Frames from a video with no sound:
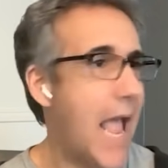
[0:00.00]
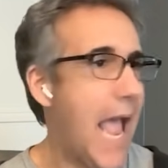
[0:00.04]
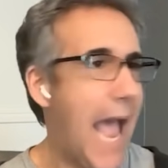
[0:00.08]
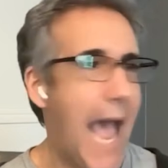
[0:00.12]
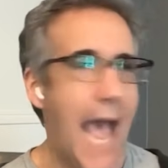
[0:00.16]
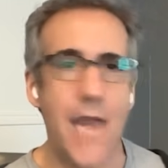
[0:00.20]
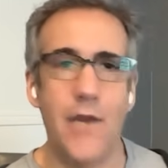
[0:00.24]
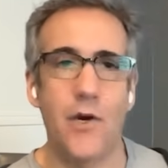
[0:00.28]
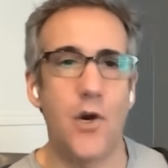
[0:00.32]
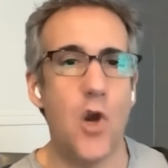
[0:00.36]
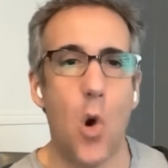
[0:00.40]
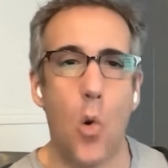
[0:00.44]

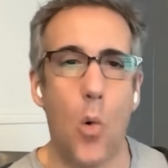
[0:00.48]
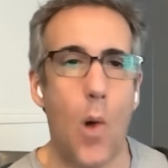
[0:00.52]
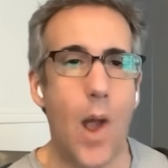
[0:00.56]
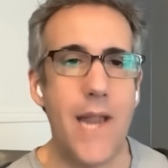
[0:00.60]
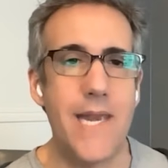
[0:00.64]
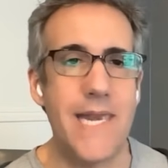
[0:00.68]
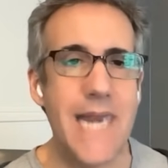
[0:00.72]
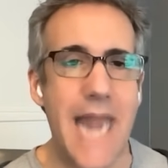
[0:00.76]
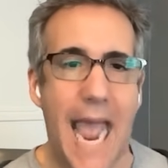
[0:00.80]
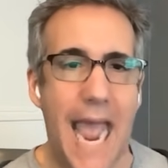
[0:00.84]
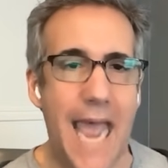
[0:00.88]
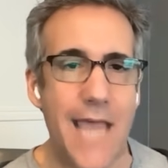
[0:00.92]
I don't know why
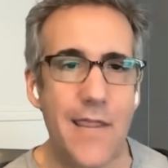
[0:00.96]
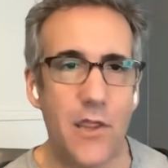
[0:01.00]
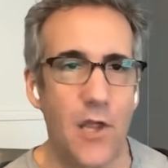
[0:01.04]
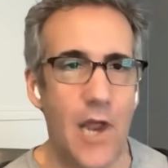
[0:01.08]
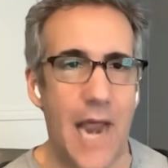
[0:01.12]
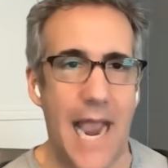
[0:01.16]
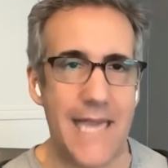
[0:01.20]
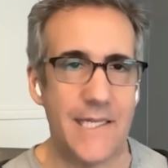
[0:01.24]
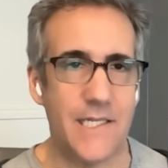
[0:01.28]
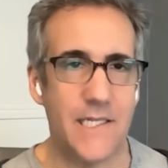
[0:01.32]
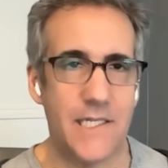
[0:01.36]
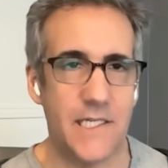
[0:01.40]

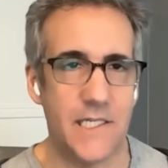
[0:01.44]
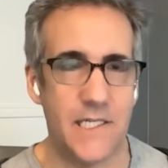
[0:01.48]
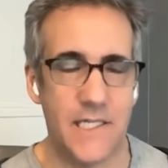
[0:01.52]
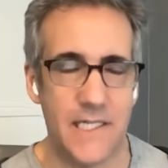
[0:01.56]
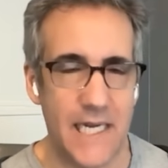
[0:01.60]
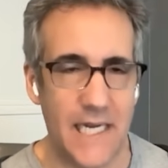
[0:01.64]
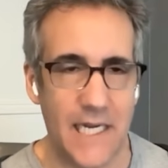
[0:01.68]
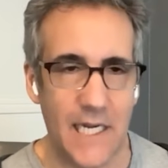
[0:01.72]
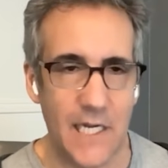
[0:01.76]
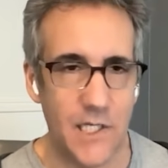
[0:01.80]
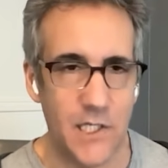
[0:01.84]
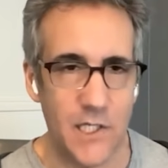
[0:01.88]
Nadler has to
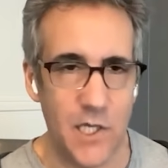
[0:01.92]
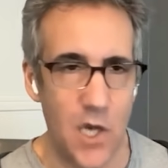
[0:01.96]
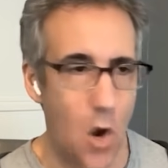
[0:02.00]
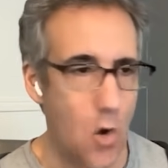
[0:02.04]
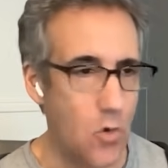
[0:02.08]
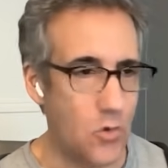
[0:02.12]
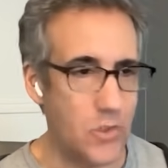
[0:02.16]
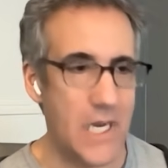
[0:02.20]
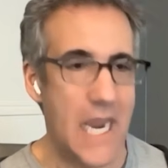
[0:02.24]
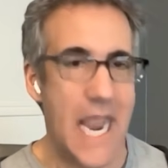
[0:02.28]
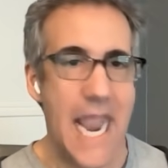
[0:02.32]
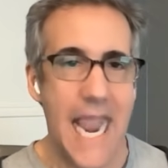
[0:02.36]
stick his
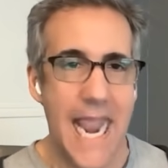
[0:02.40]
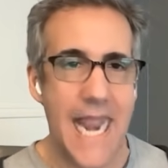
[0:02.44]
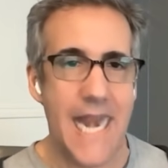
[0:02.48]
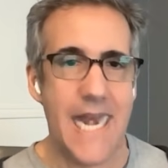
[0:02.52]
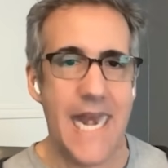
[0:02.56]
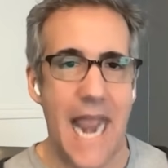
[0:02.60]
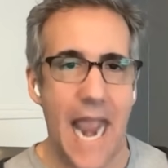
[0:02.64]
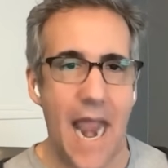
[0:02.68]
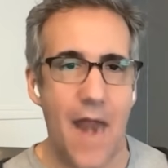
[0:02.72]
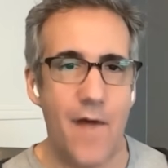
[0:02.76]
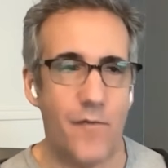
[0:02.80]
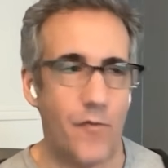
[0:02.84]
nose
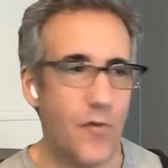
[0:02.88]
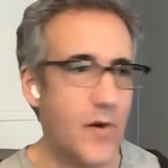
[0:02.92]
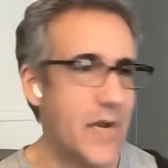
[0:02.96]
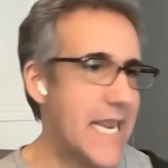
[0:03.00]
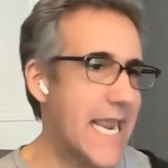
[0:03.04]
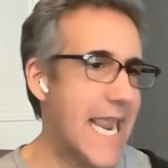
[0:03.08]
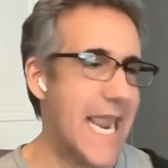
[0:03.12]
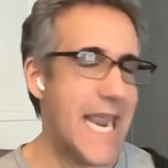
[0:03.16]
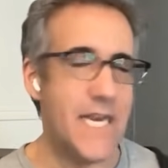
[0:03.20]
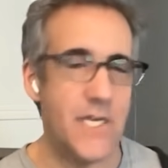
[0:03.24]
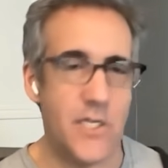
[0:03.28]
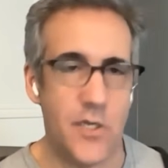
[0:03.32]
in
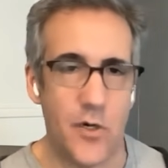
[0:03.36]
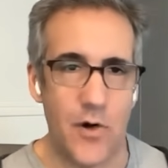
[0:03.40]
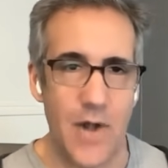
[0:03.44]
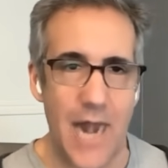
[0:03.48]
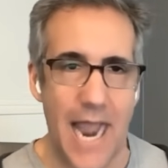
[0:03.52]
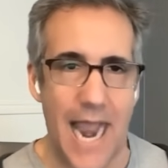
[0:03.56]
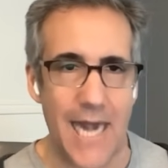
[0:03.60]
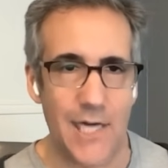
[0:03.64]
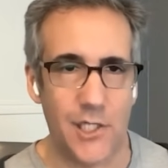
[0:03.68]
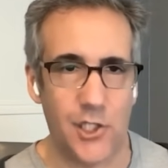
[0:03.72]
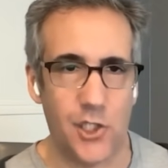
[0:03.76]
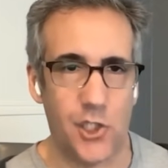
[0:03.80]
every
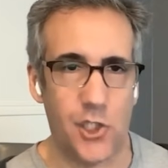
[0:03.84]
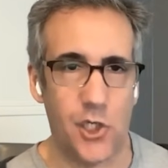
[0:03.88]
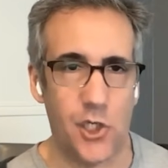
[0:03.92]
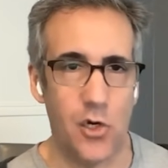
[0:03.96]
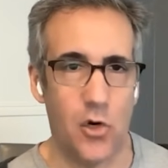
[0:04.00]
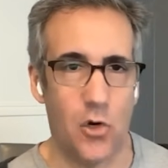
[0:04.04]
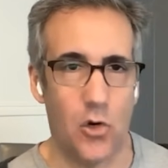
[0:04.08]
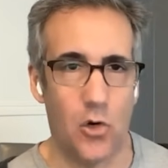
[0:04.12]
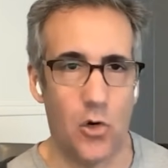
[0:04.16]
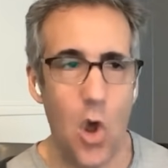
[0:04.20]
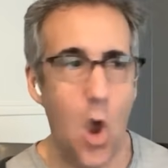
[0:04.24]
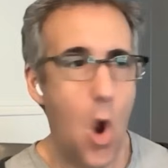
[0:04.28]

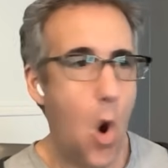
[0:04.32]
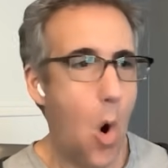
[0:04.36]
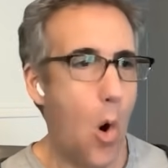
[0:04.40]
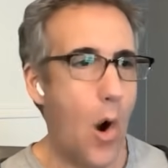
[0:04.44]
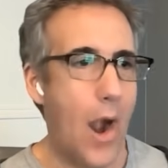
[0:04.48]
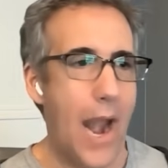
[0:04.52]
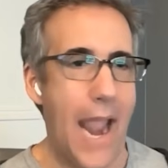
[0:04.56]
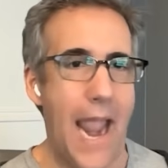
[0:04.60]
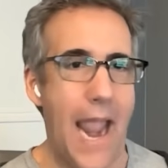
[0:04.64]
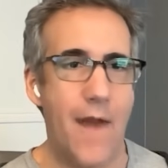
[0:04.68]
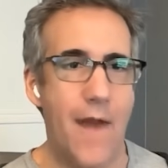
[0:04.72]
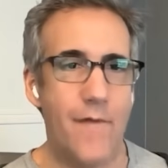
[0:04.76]
international
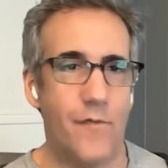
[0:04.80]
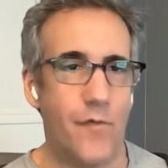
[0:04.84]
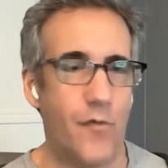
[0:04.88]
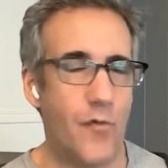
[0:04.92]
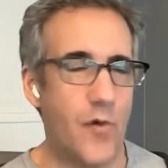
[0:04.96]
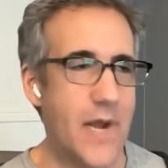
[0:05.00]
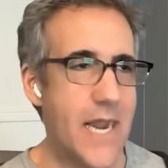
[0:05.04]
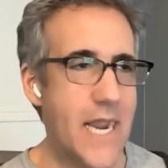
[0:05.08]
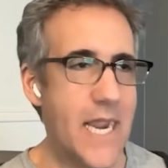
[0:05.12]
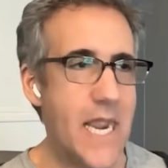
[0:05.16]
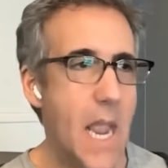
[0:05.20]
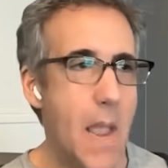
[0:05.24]
or
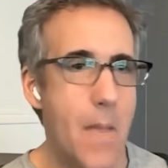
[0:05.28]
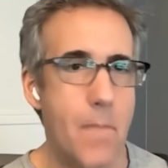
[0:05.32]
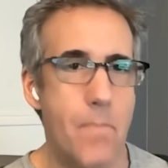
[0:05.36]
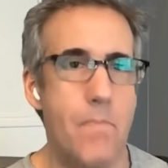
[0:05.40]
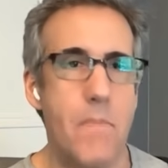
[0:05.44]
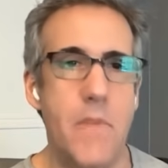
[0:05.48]
every,